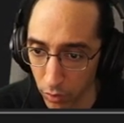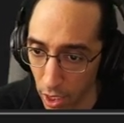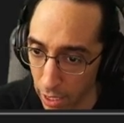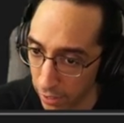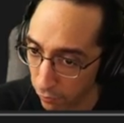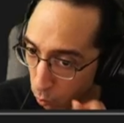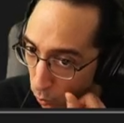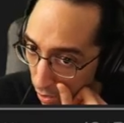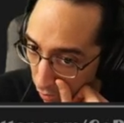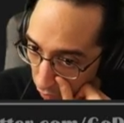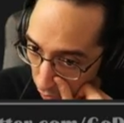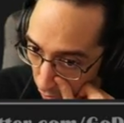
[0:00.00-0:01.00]
And if we
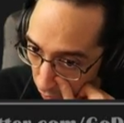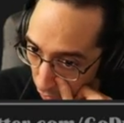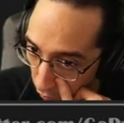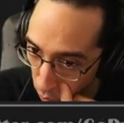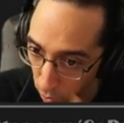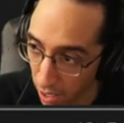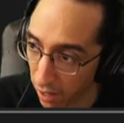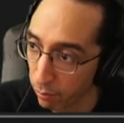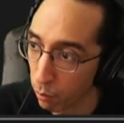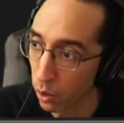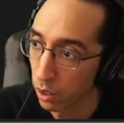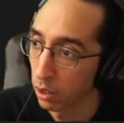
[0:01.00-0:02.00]
have
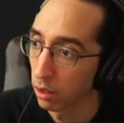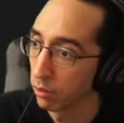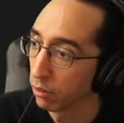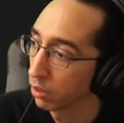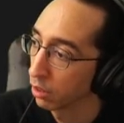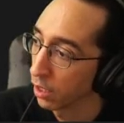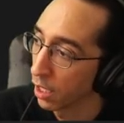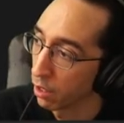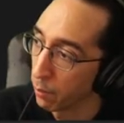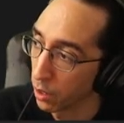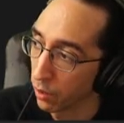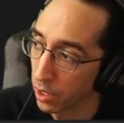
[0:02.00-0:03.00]
more to get in
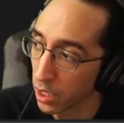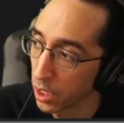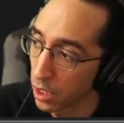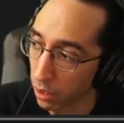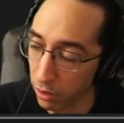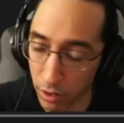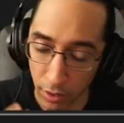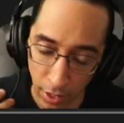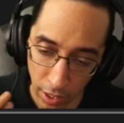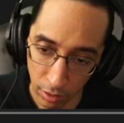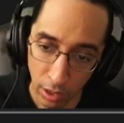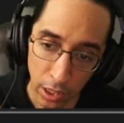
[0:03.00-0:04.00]
the middle than he does, then
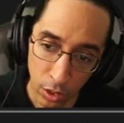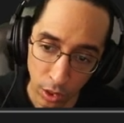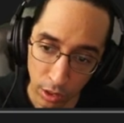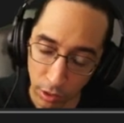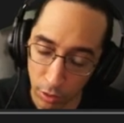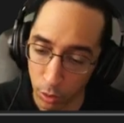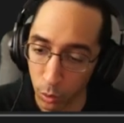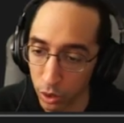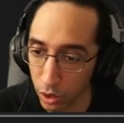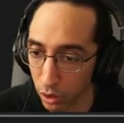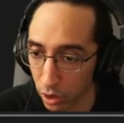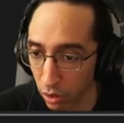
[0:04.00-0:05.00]
that lead will continue to
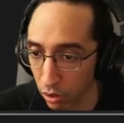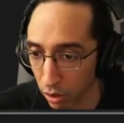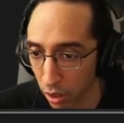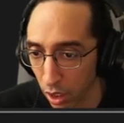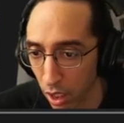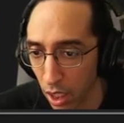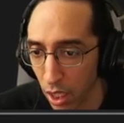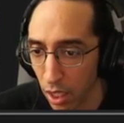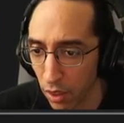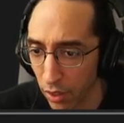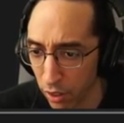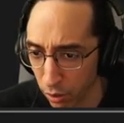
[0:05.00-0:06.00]
increase.
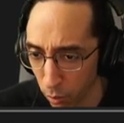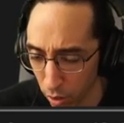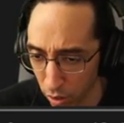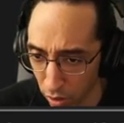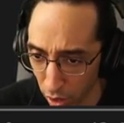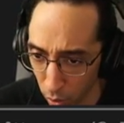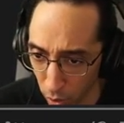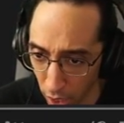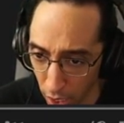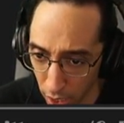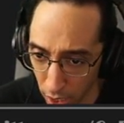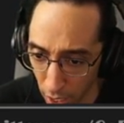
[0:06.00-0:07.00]
This was
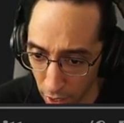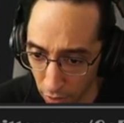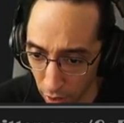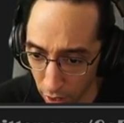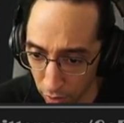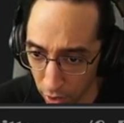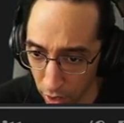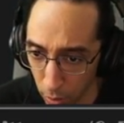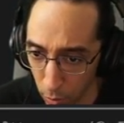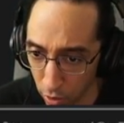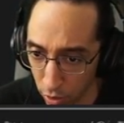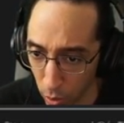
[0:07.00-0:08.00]
okay. I thought that
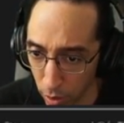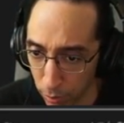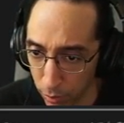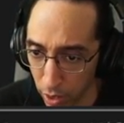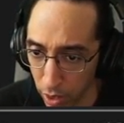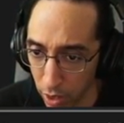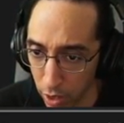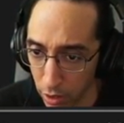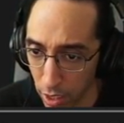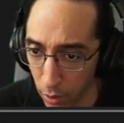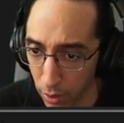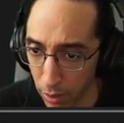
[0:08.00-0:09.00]
he would just go ahead and play here
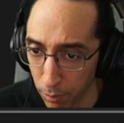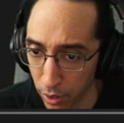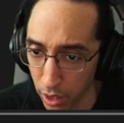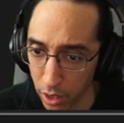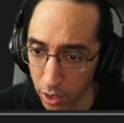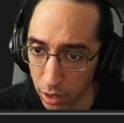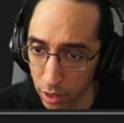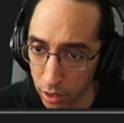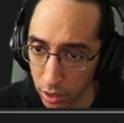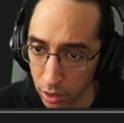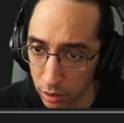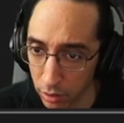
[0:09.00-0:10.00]
now, and I'd play
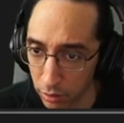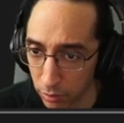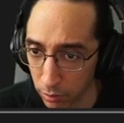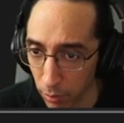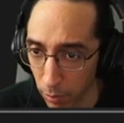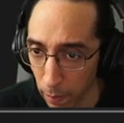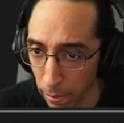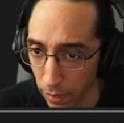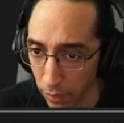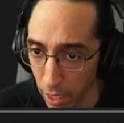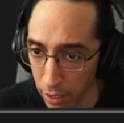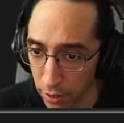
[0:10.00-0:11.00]
here, and
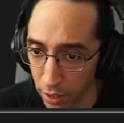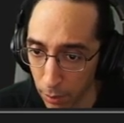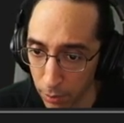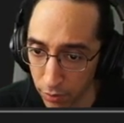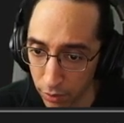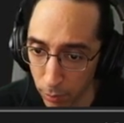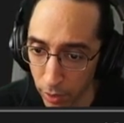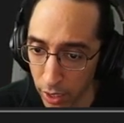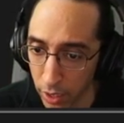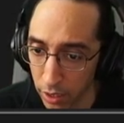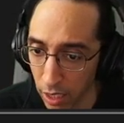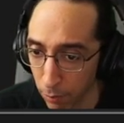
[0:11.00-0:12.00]
then he'd come in from
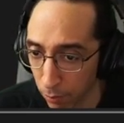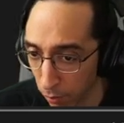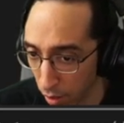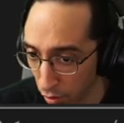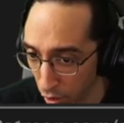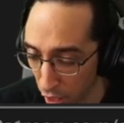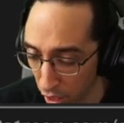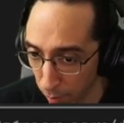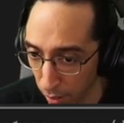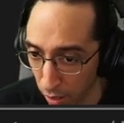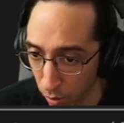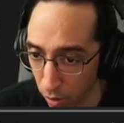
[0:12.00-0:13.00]
there, and I'd talk
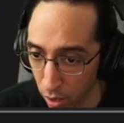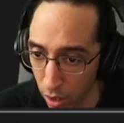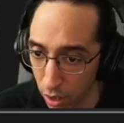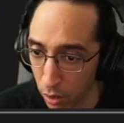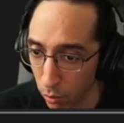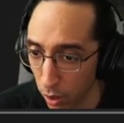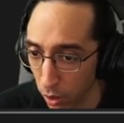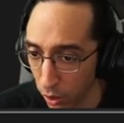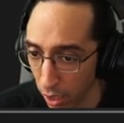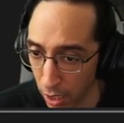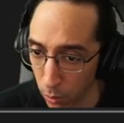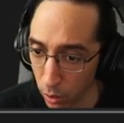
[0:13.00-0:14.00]
about, well,
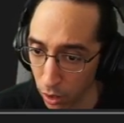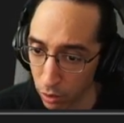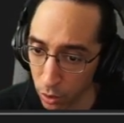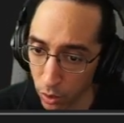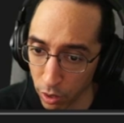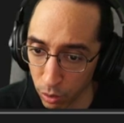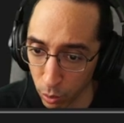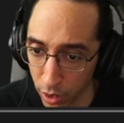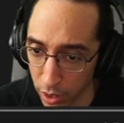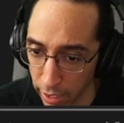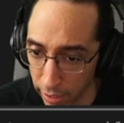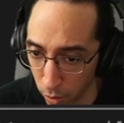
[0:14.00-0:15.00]
okay, we're going to do this
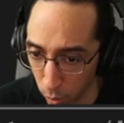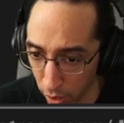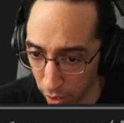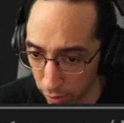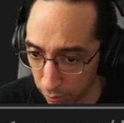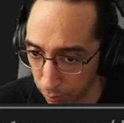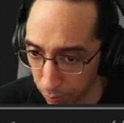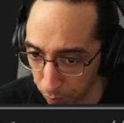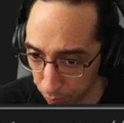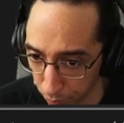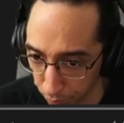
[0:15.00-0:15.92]
one now, and then